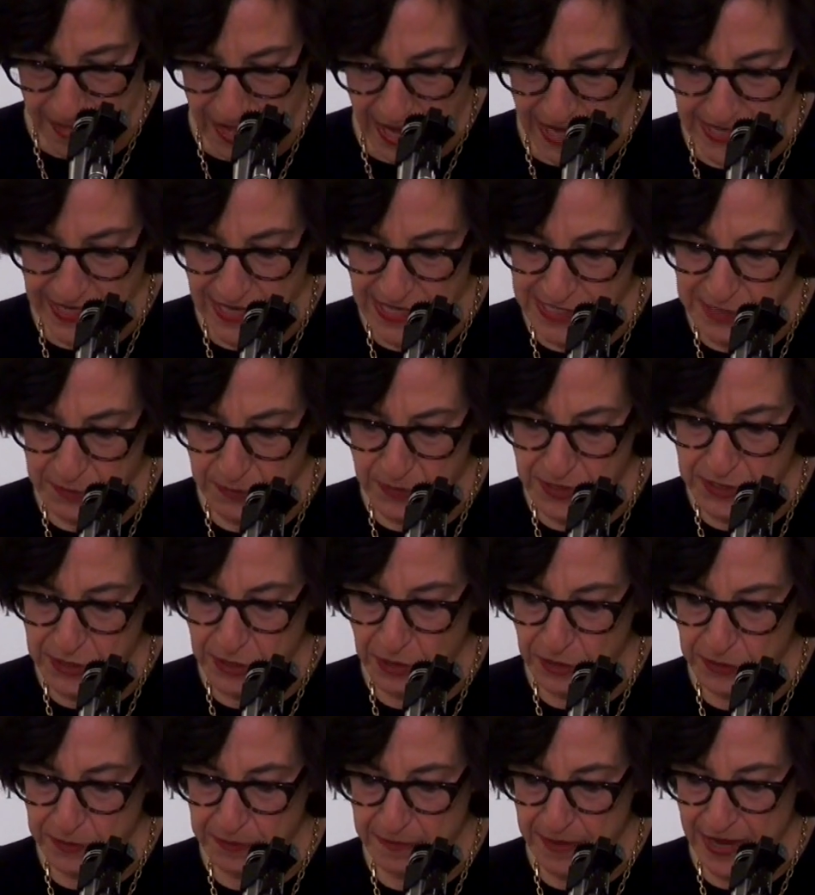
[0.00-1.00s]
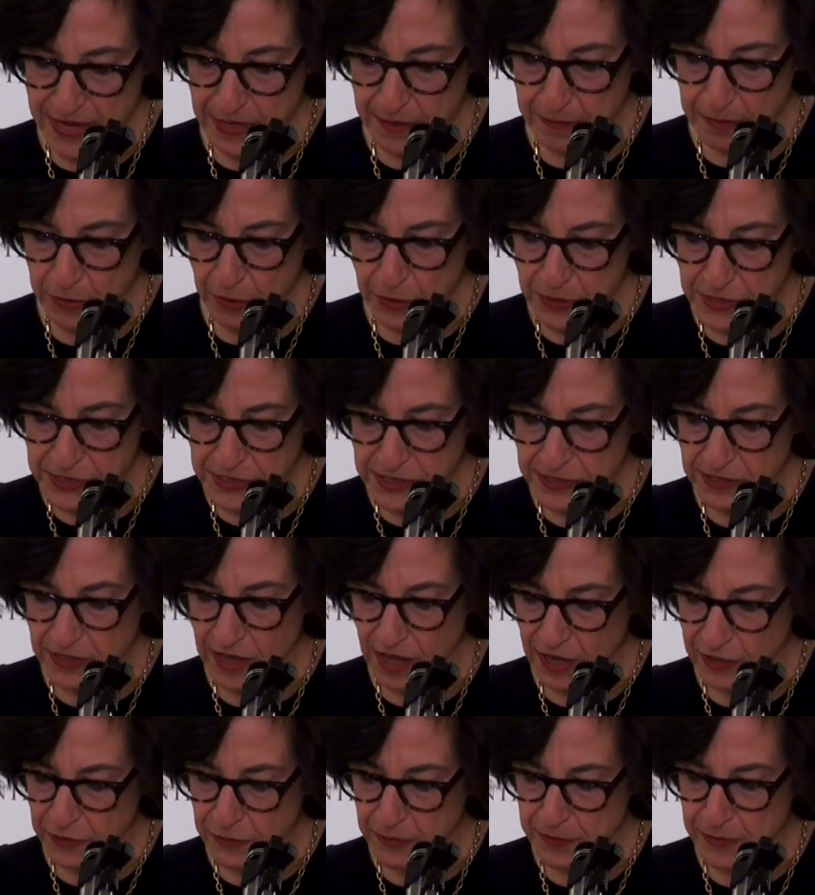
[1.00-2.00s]
and as a result, make a personal
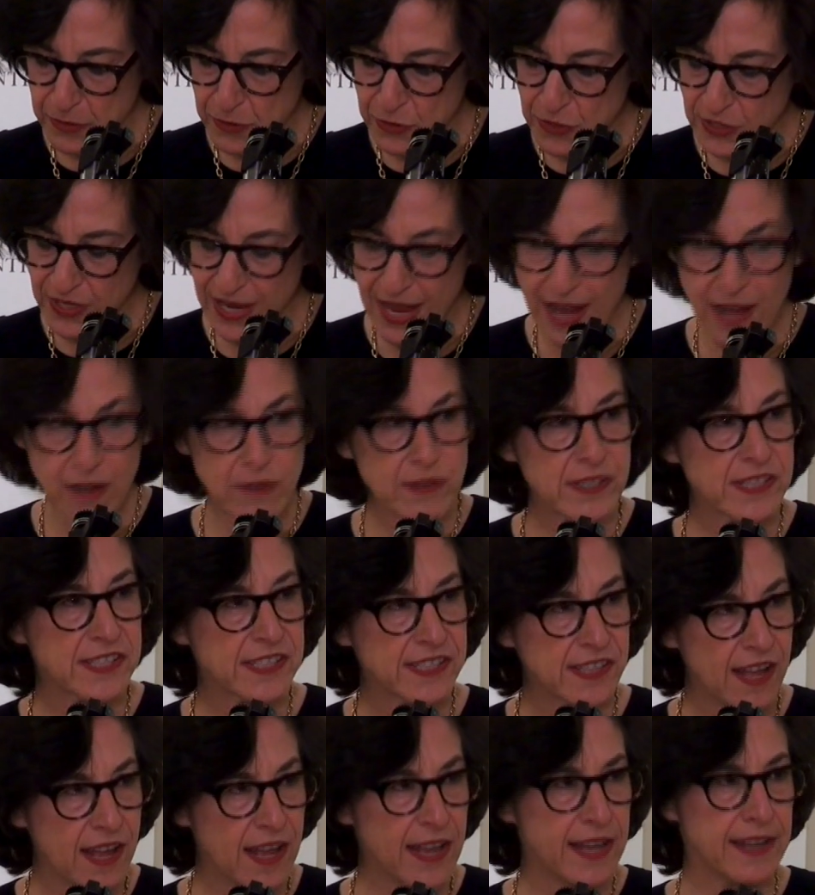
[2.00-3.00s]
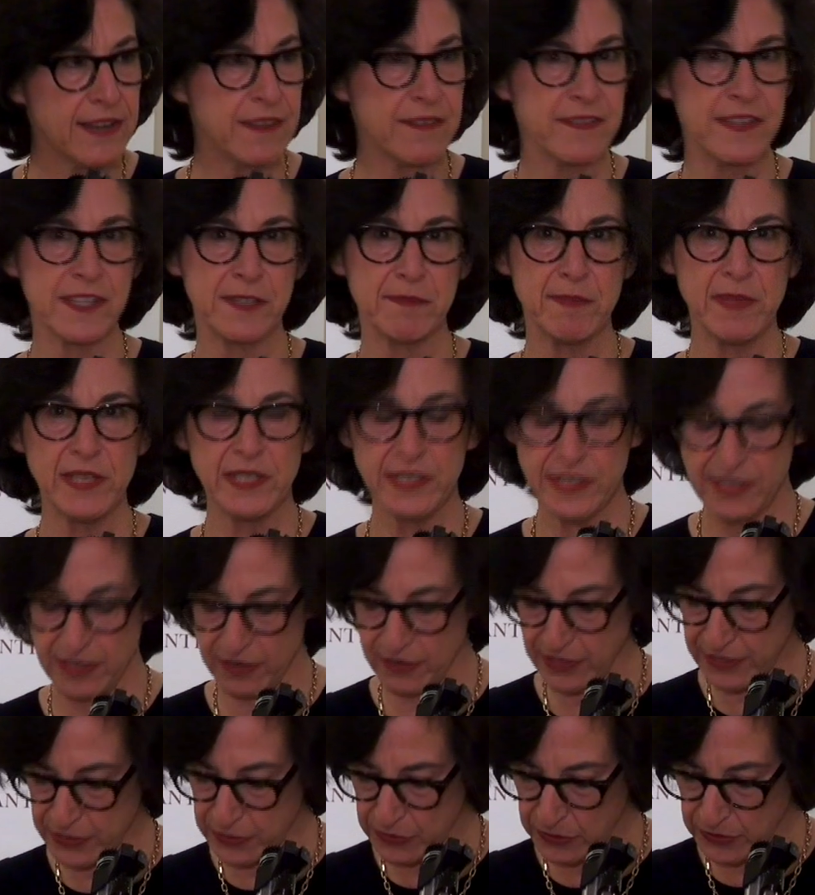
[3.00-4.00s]
contribution outside of his
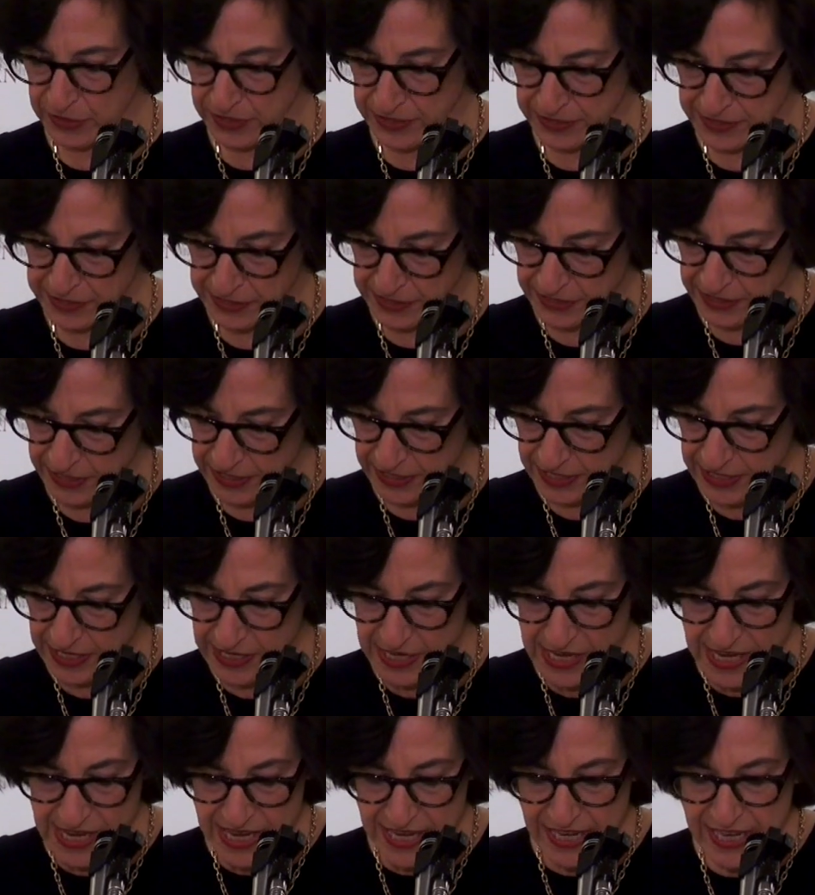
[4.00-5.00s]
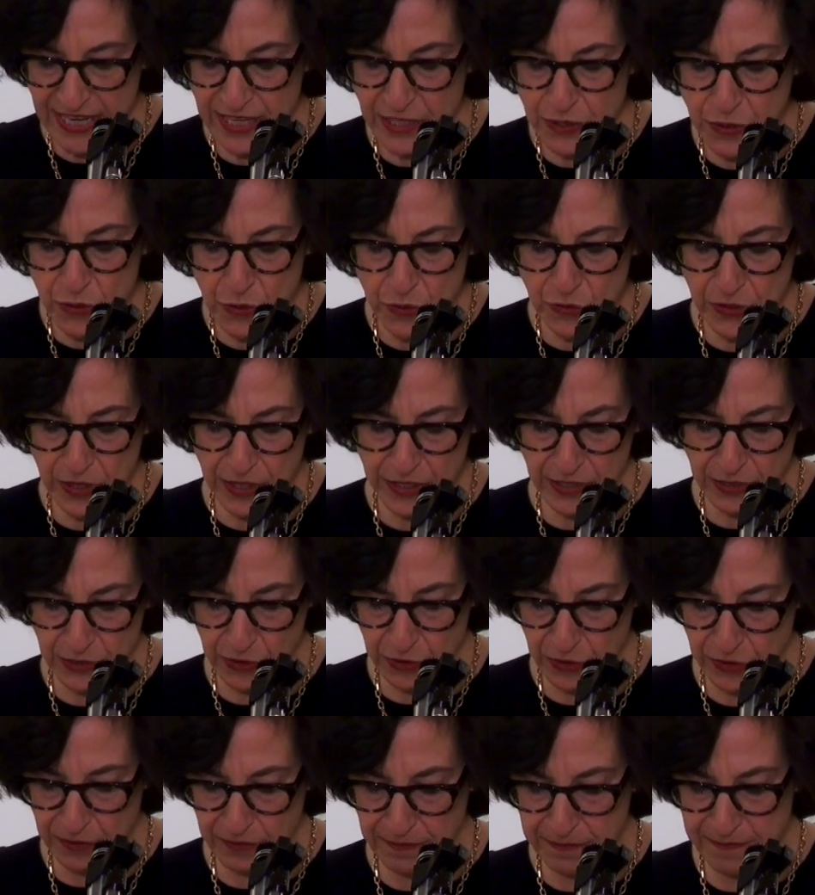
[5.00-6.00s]
military duties. He knew that it
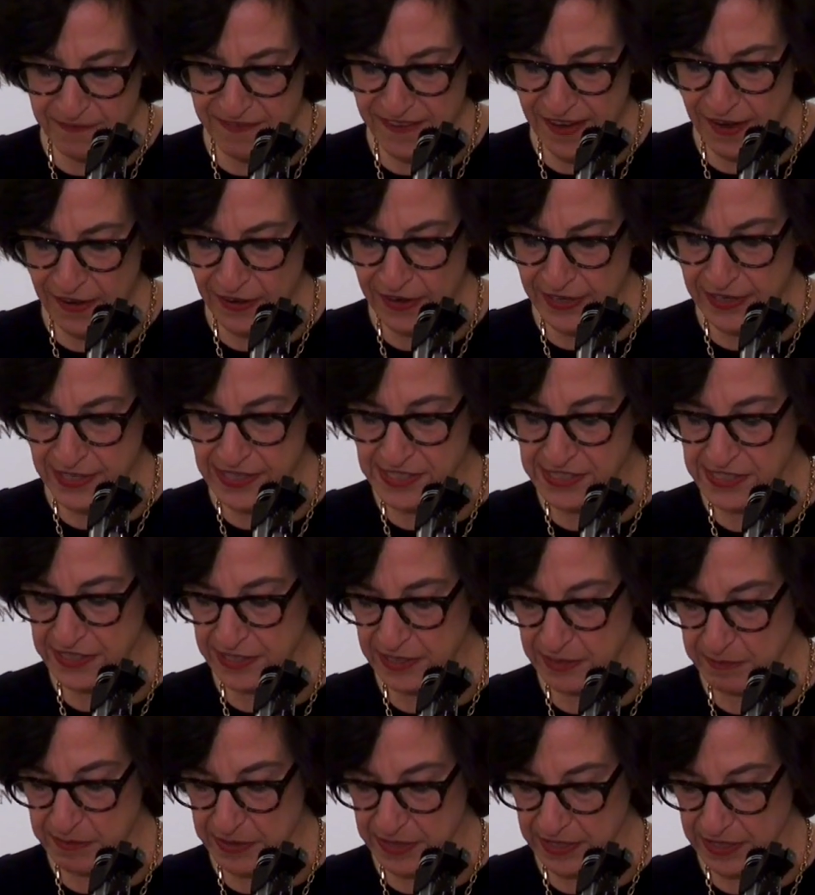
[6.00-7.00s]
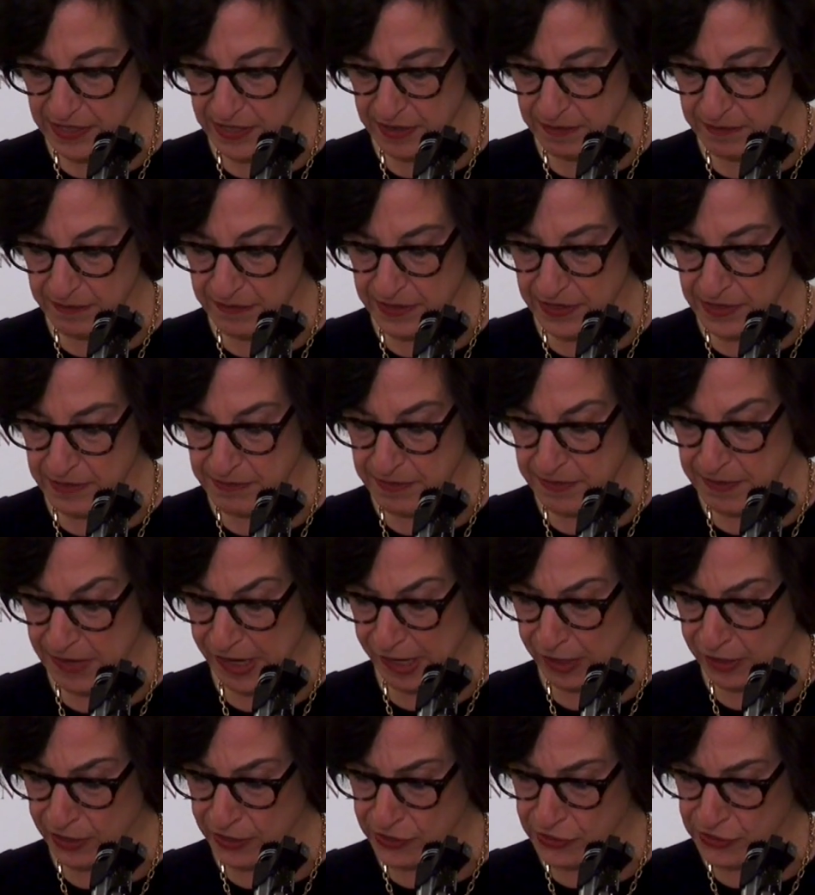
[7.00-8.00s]
could have very easily been him that
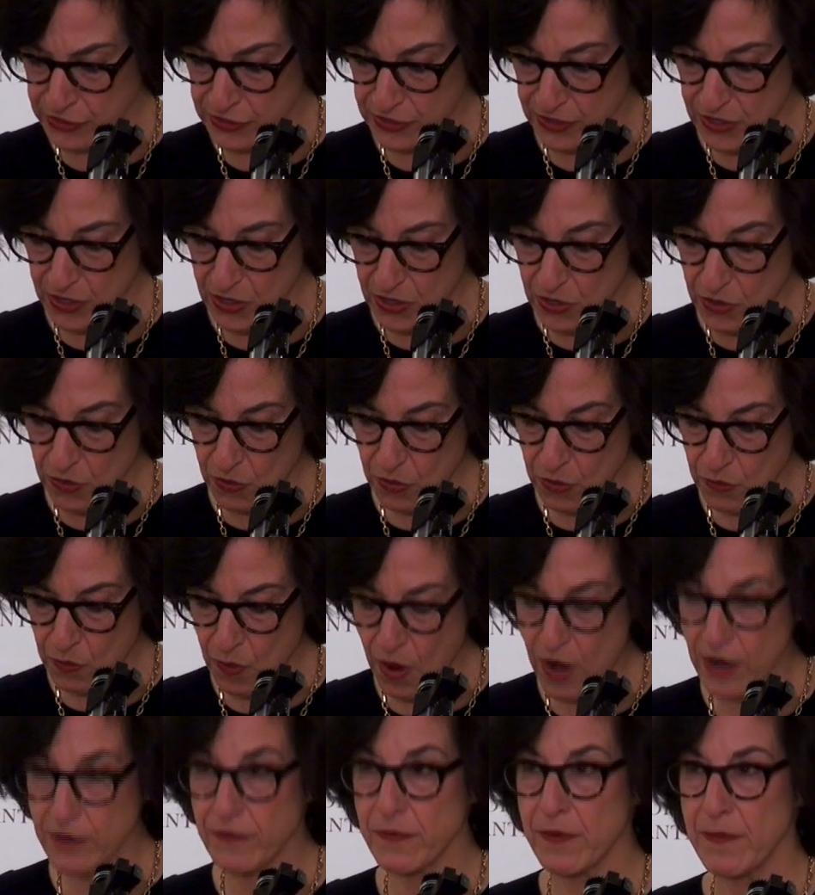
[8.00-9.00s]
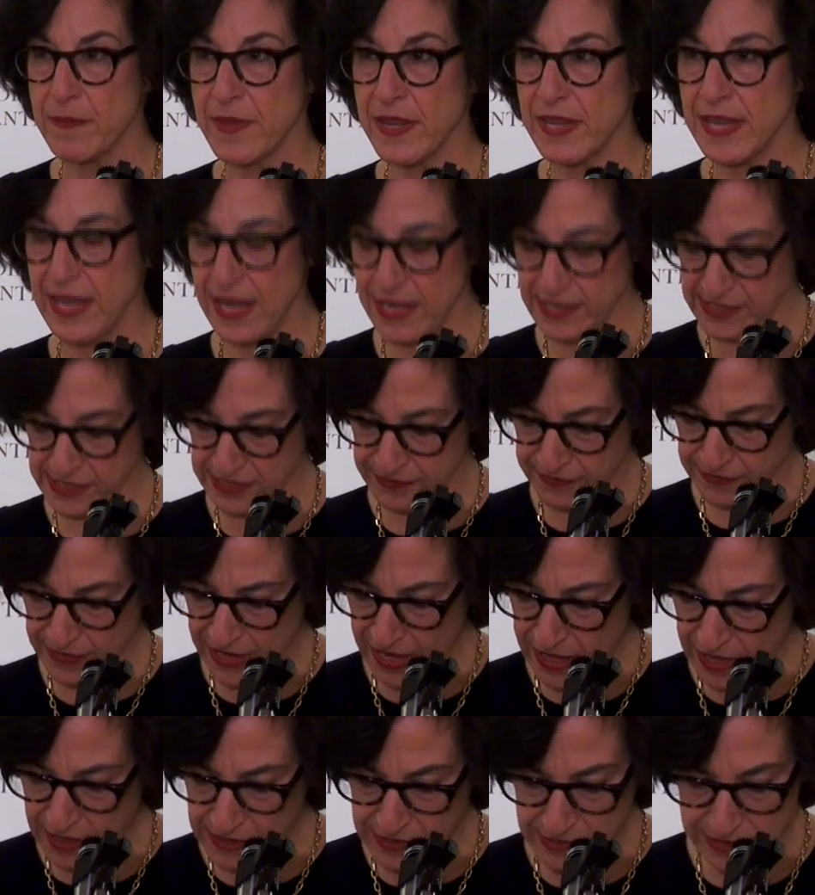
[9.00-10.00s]
perished or walked from the gates of
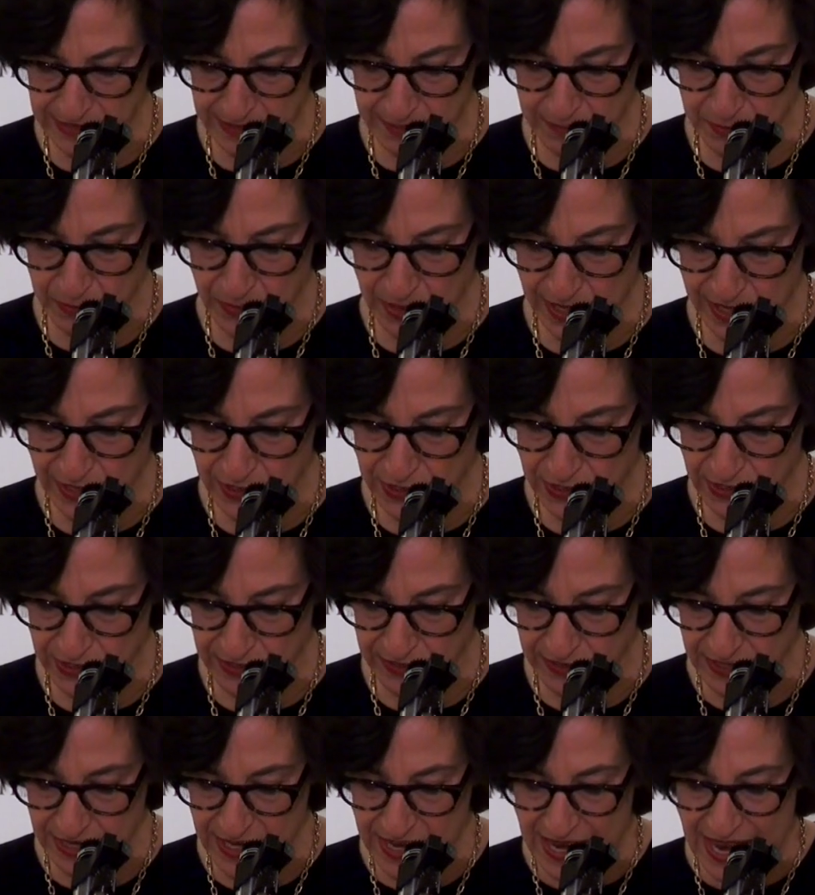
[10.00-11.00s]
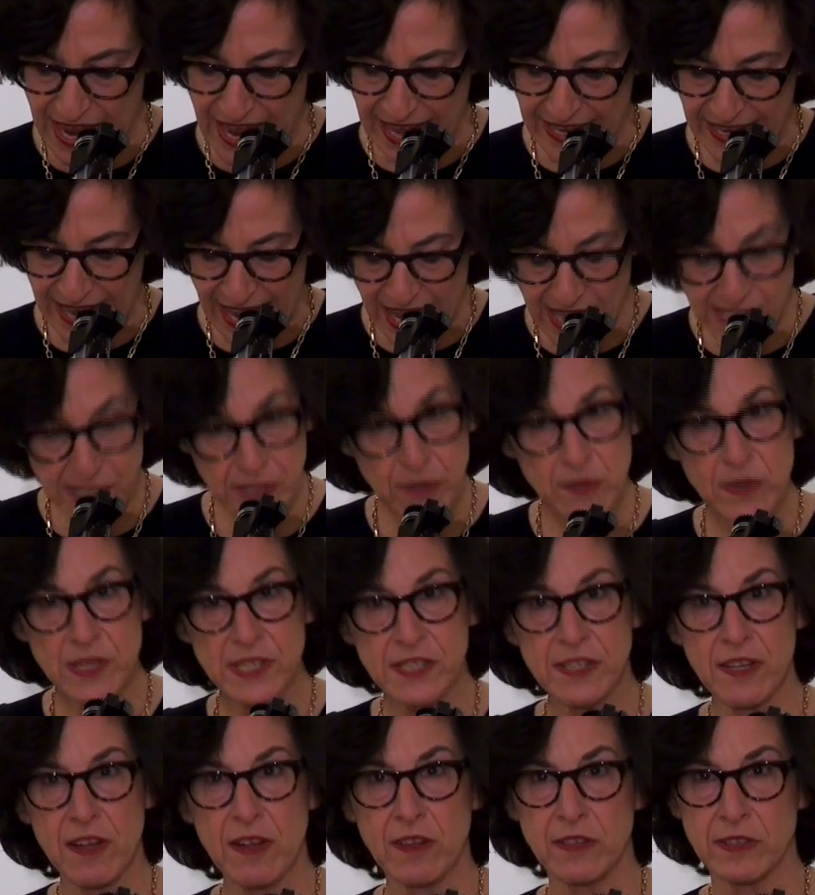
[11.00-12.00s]
hell at liberation. And as a
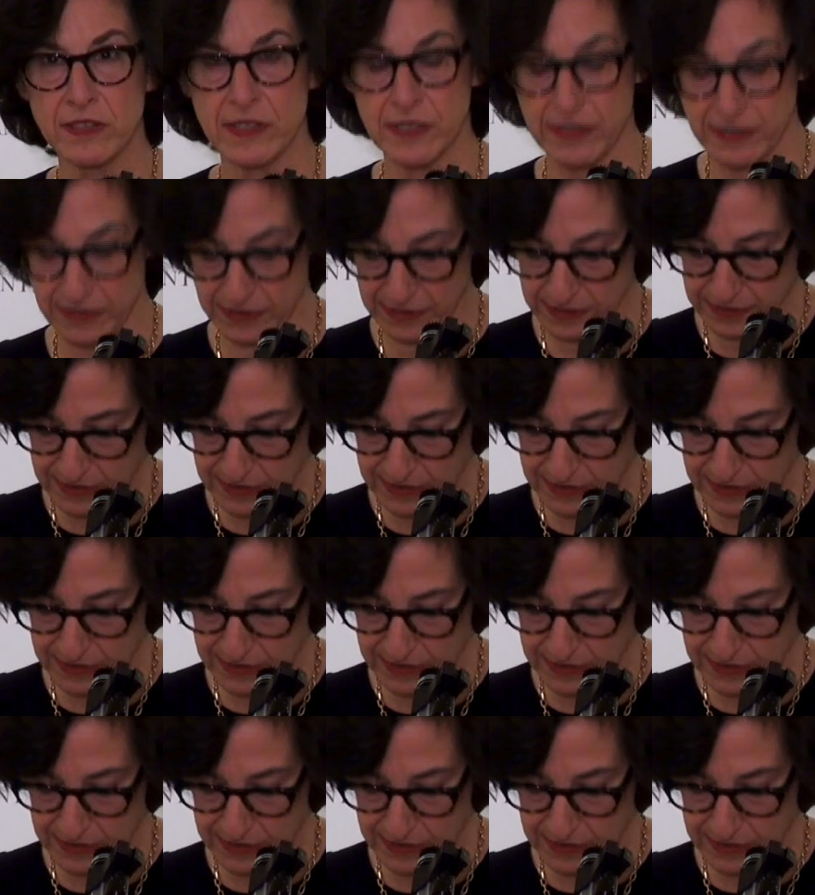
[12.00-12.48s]
result,